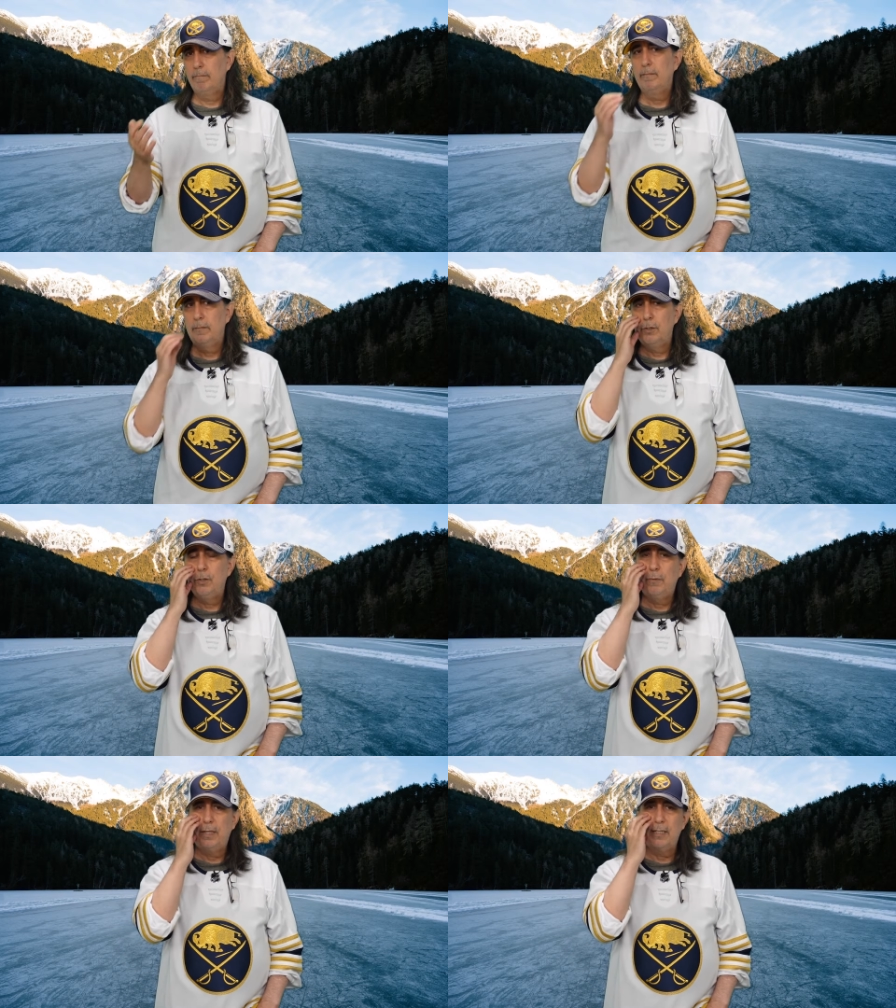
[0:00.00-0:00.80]
The
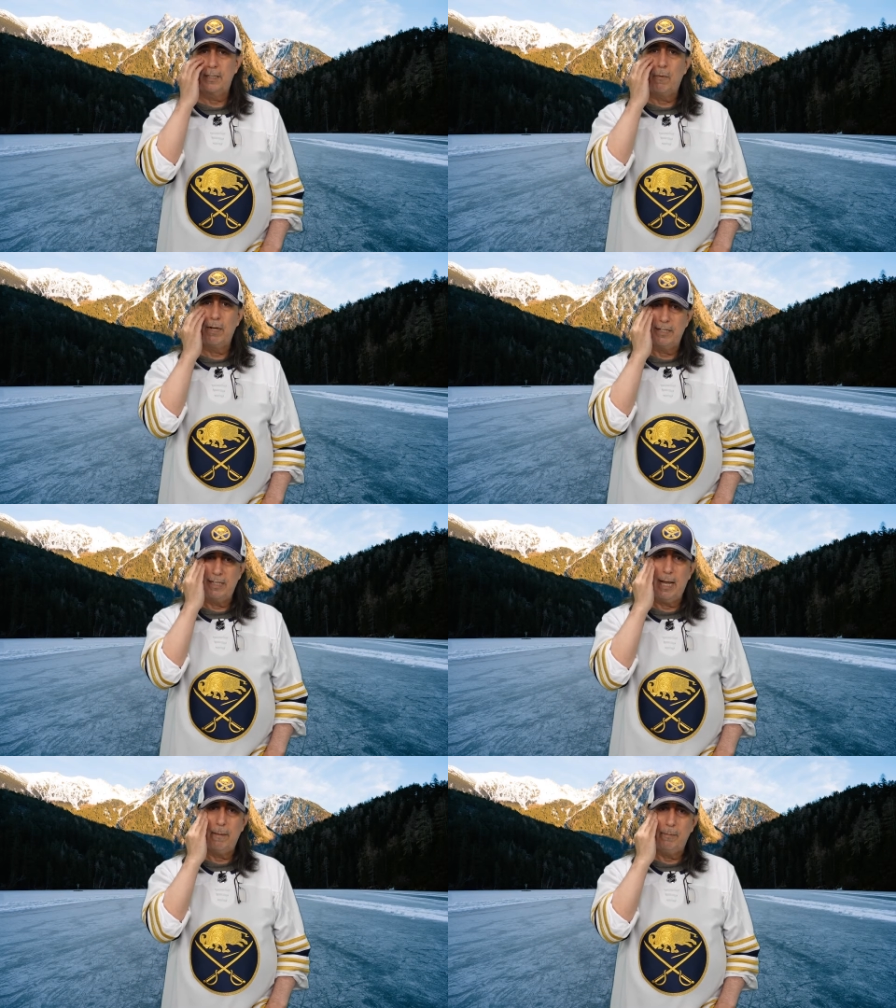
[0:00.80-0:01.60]
two things I want to
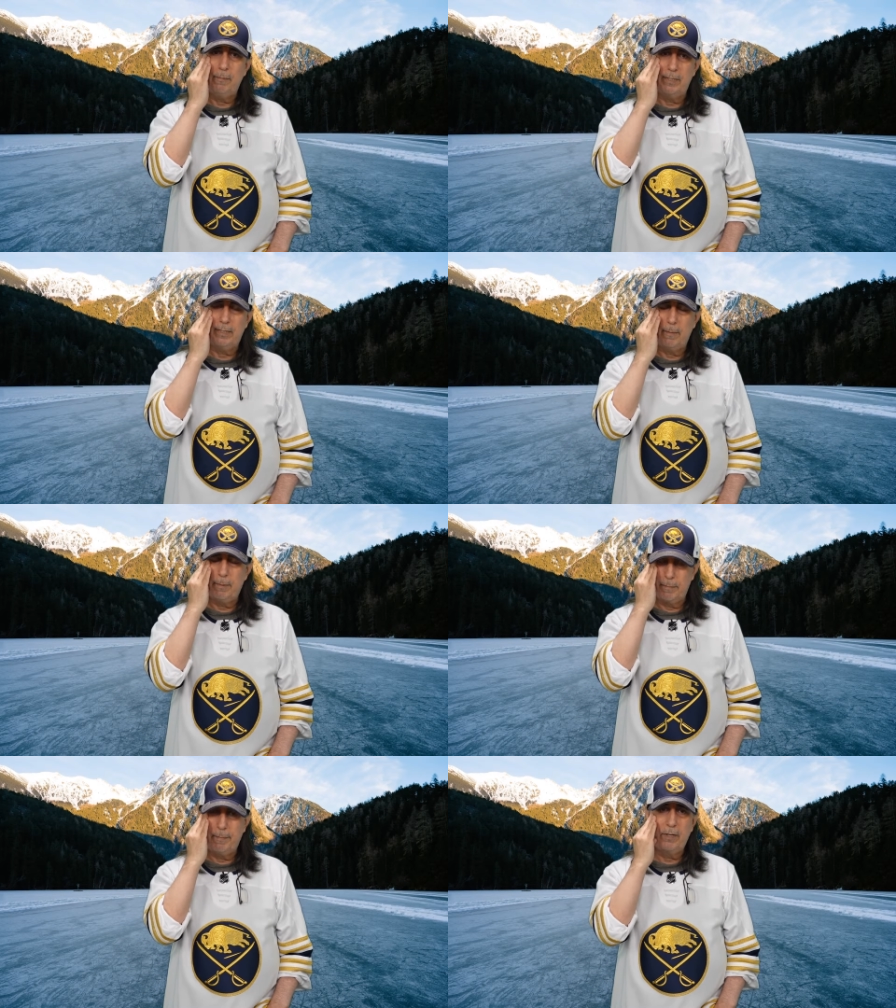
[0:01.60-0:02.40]
see happen with the
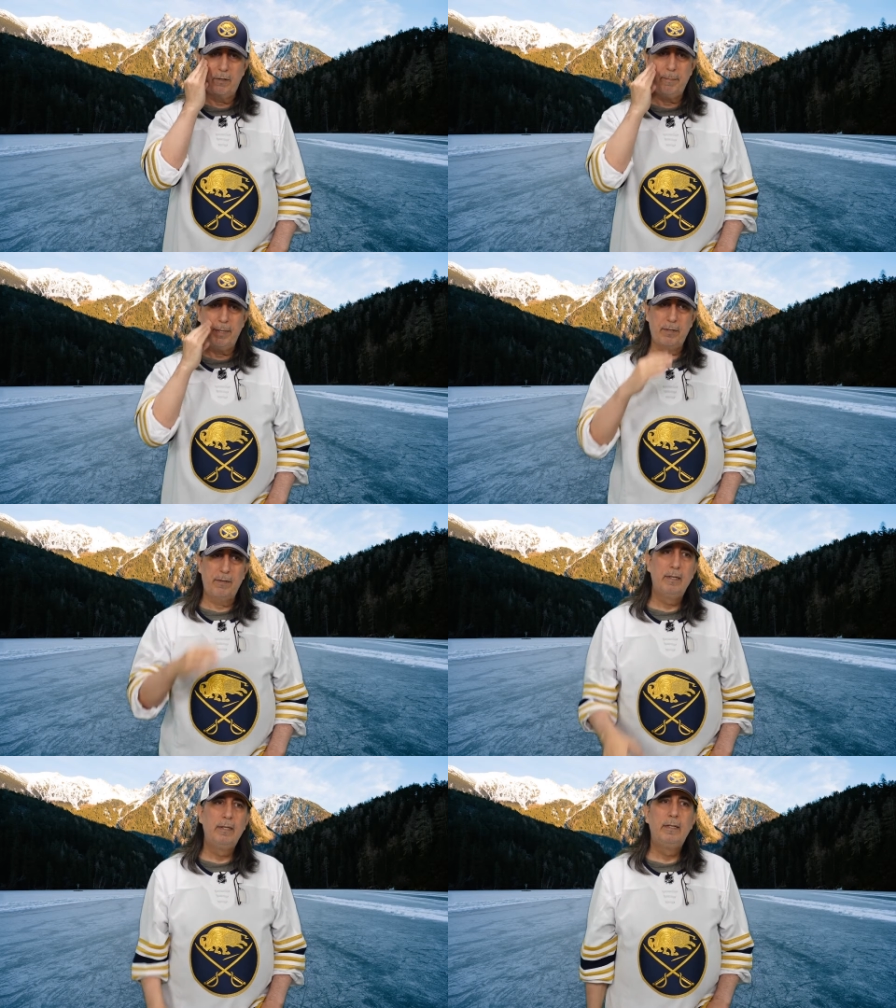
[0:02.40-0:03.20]
Sabres, bigger and meaner.